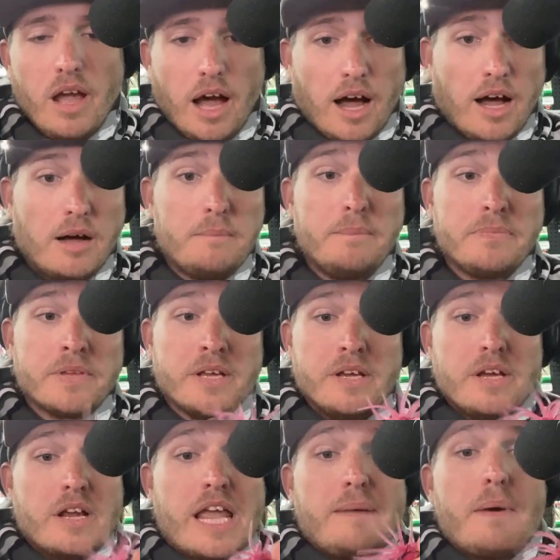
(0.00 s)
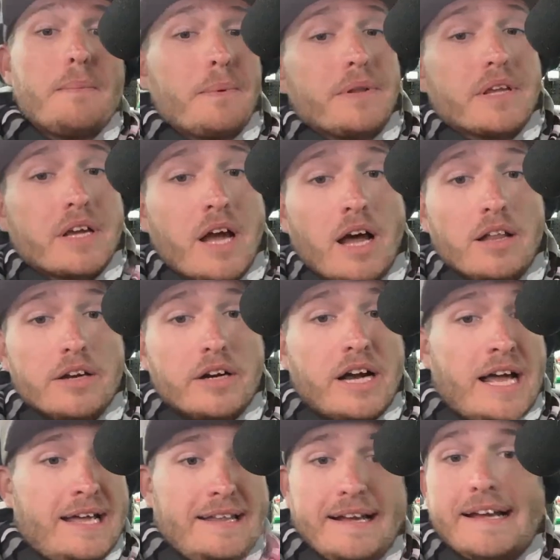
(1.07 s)
Um, Came up with a color.
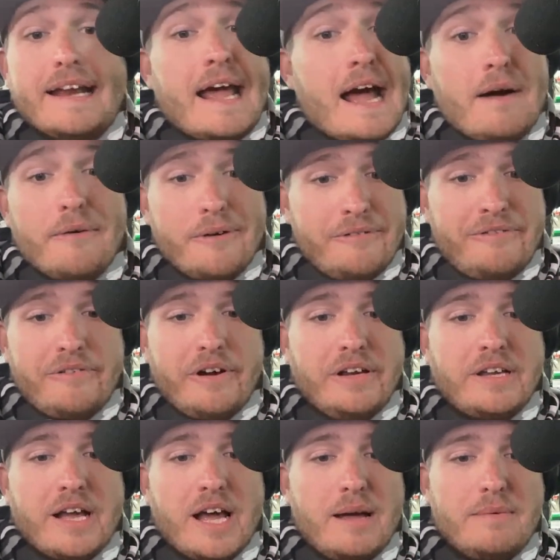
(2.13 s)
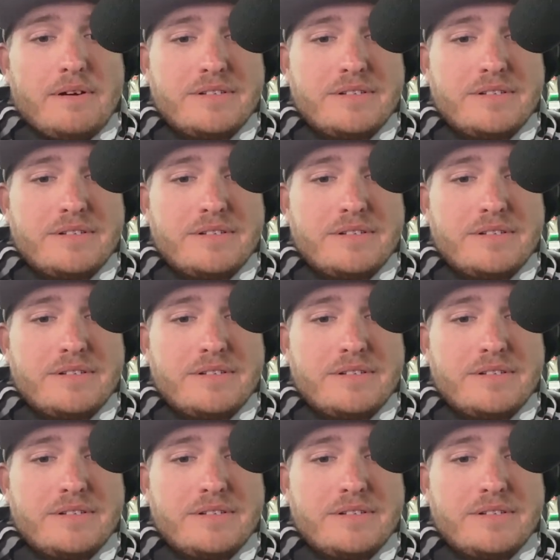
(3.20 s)
I had like an hour of free time.